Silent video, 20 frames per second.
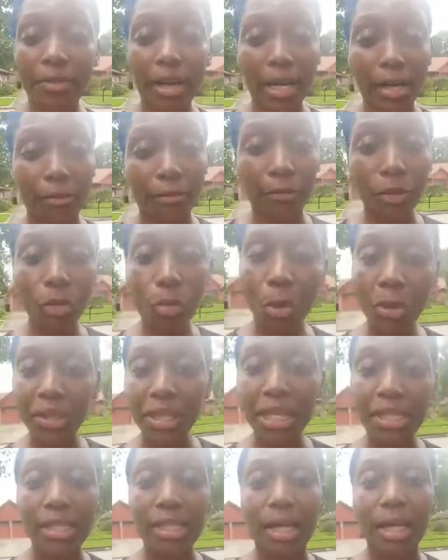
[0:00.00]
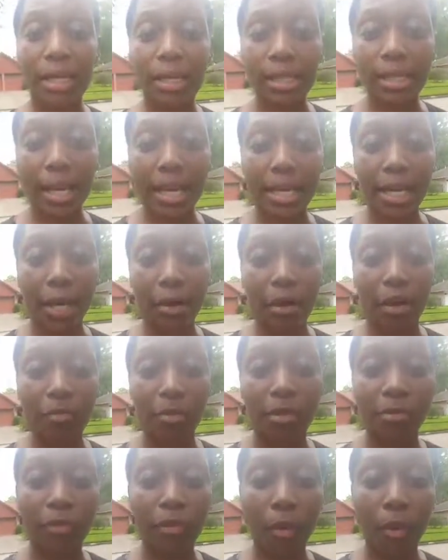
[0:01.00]
I've got a few more things that I need to take care
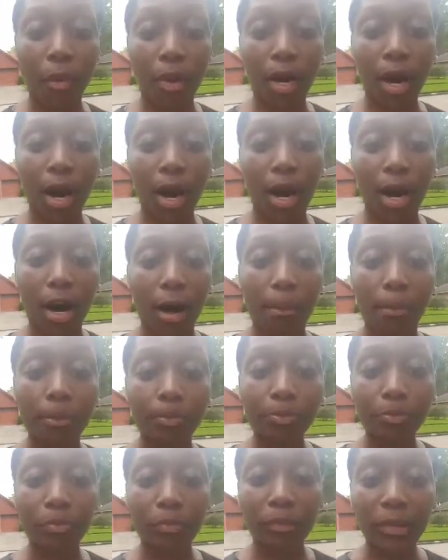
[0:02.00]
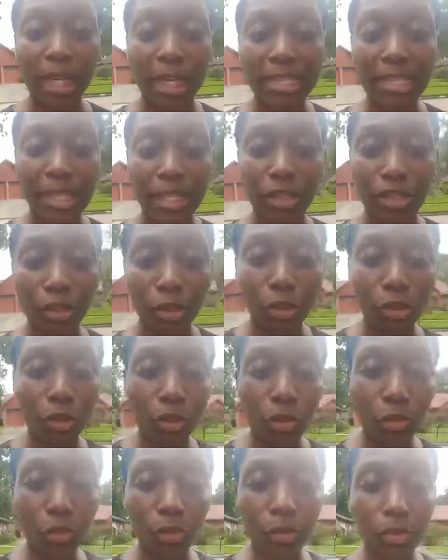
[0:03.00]
of before. Um, it says, "Do
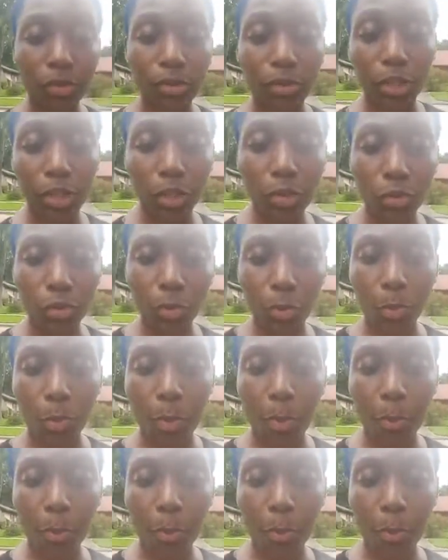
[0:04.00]
you do you